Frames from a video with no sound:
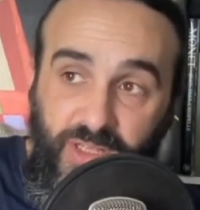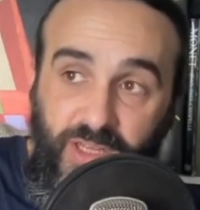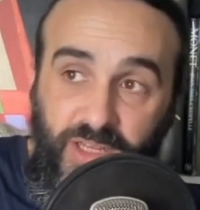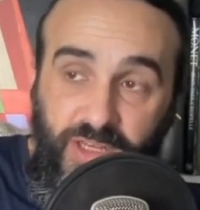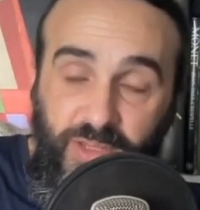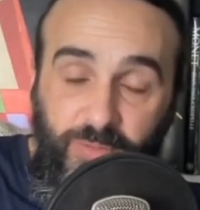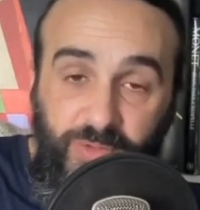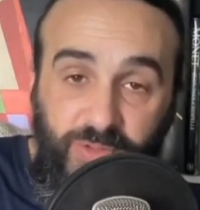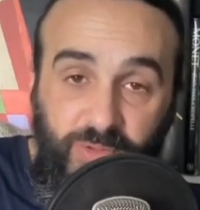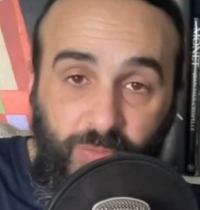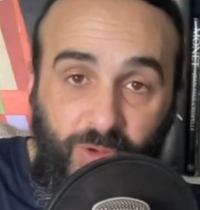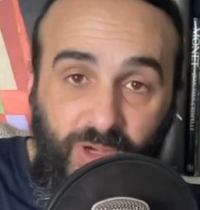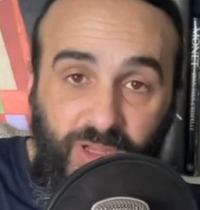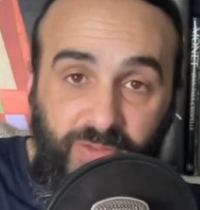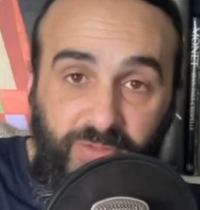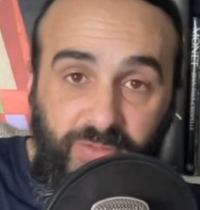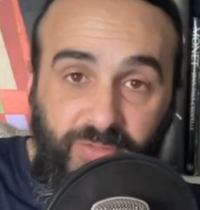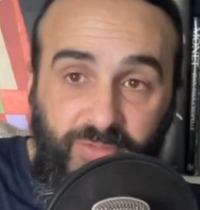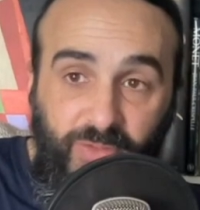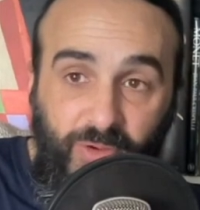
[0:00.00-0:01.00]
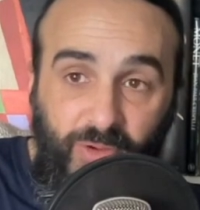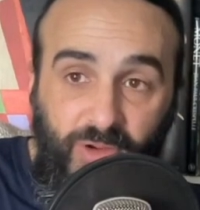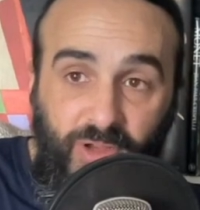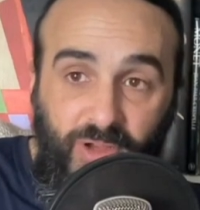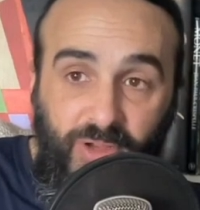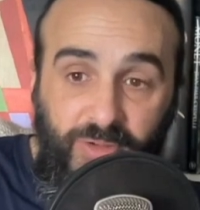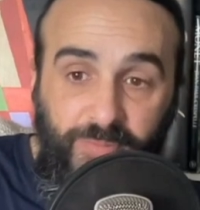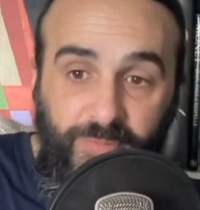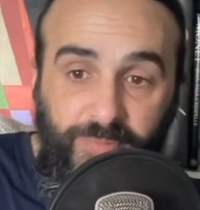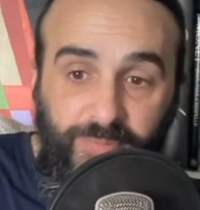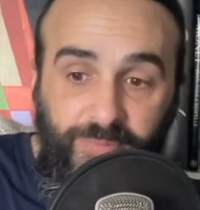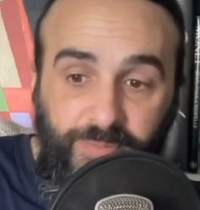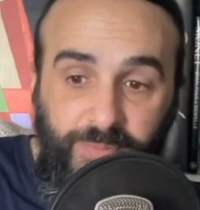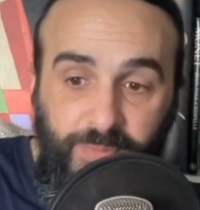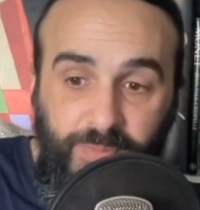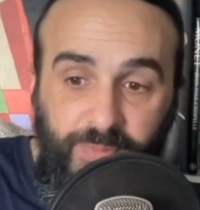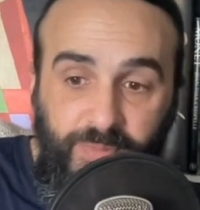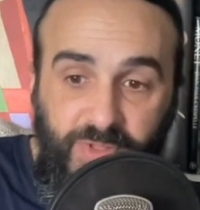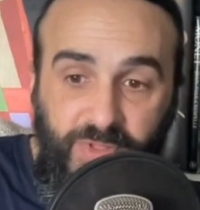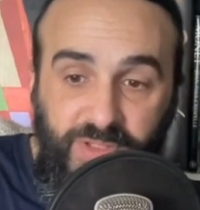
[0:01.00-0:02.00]
And it was quite full on.
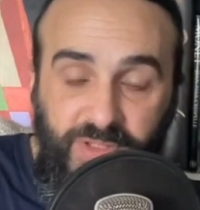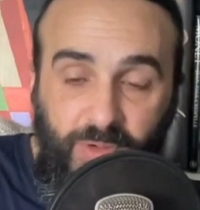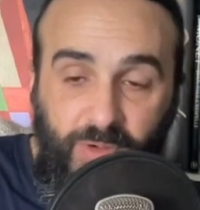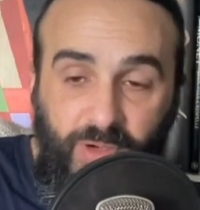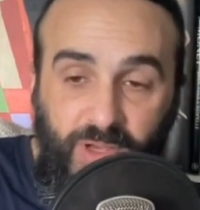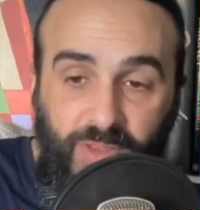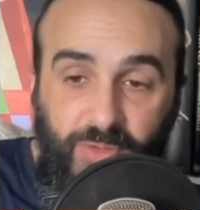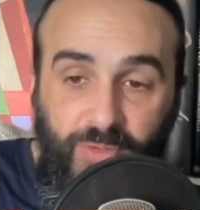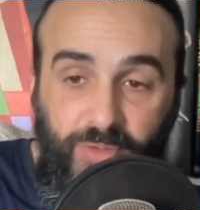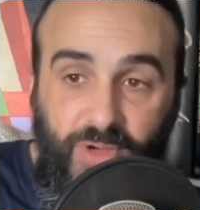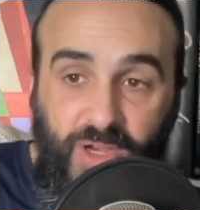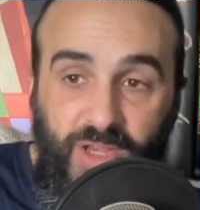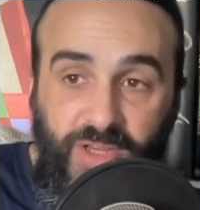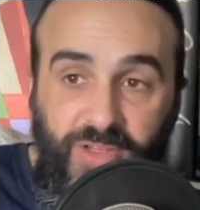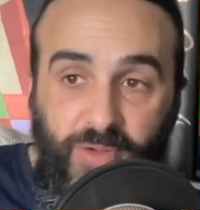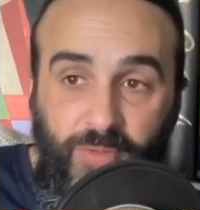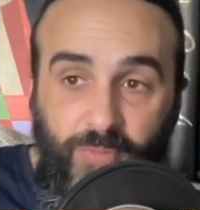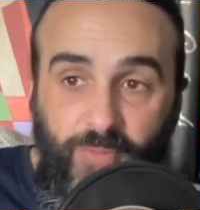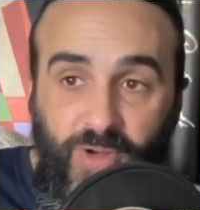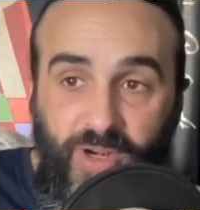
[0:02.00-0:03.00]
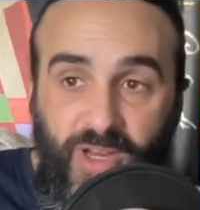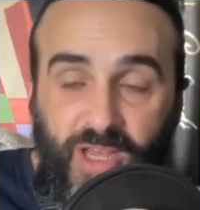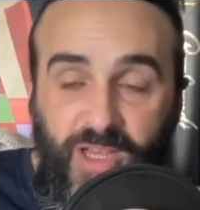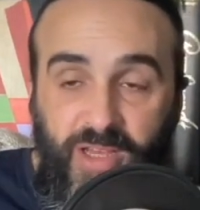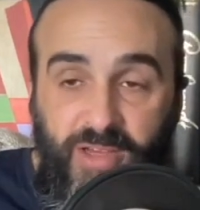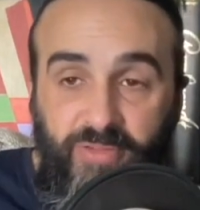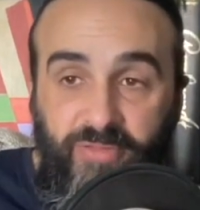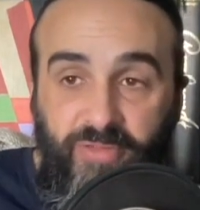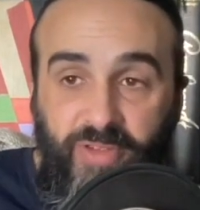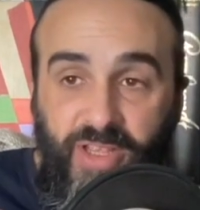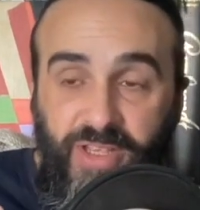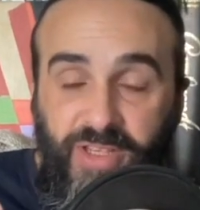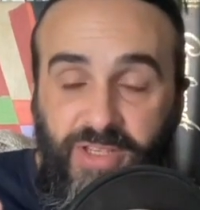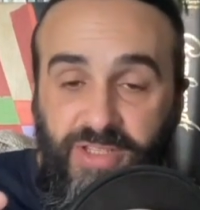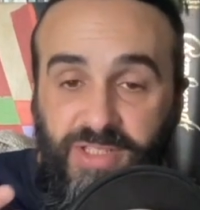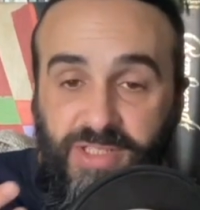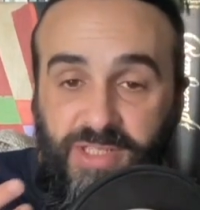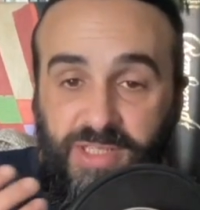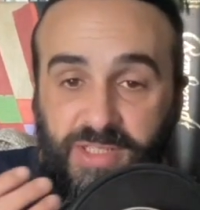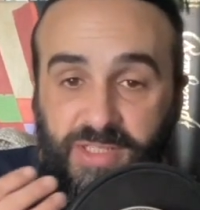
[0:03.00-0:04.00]
So I thought I don't want to have
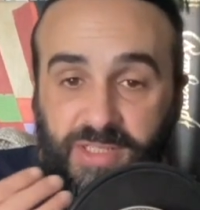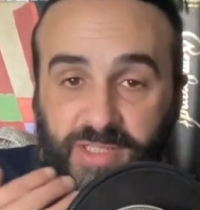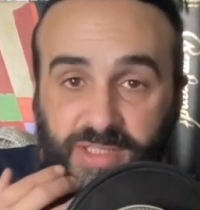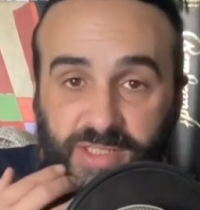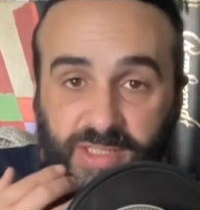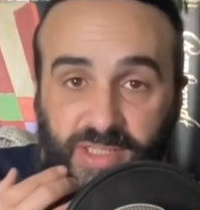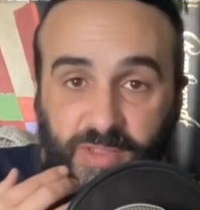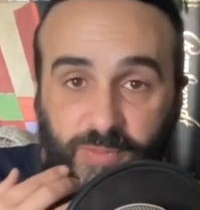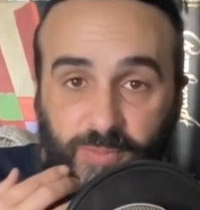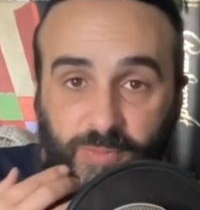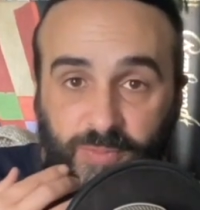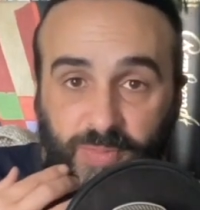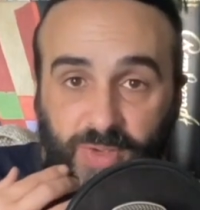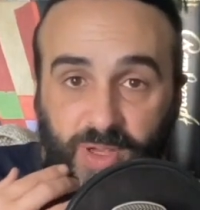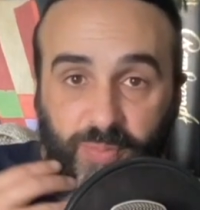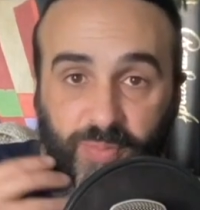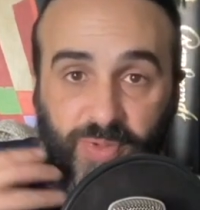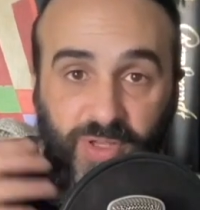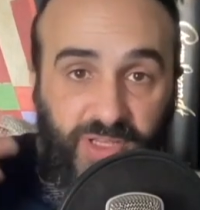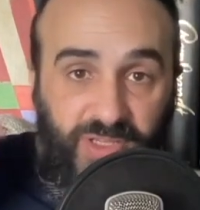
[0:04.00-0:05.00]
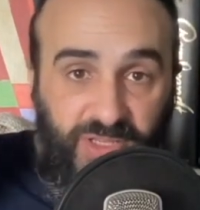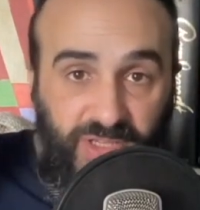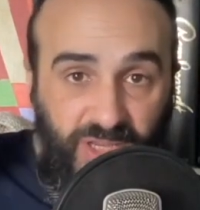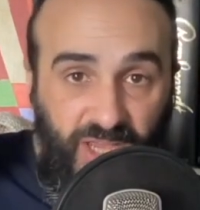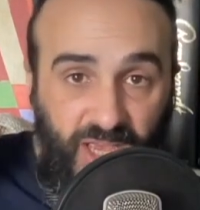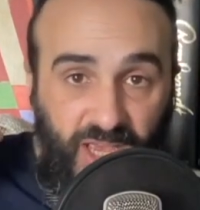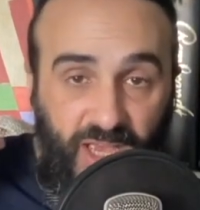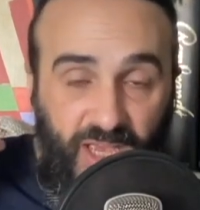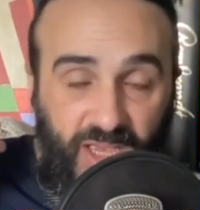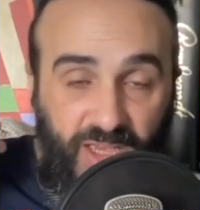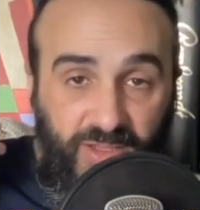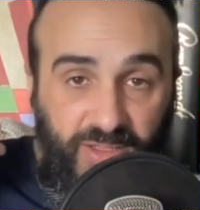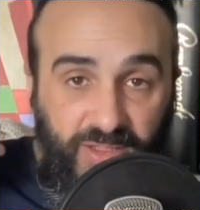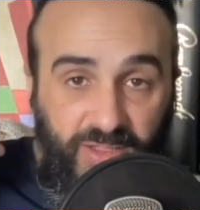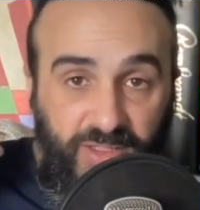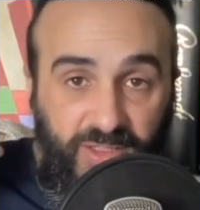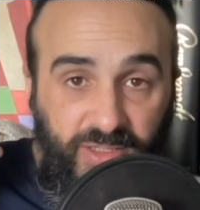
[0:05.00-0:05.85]
inconsistencies with my beard and hair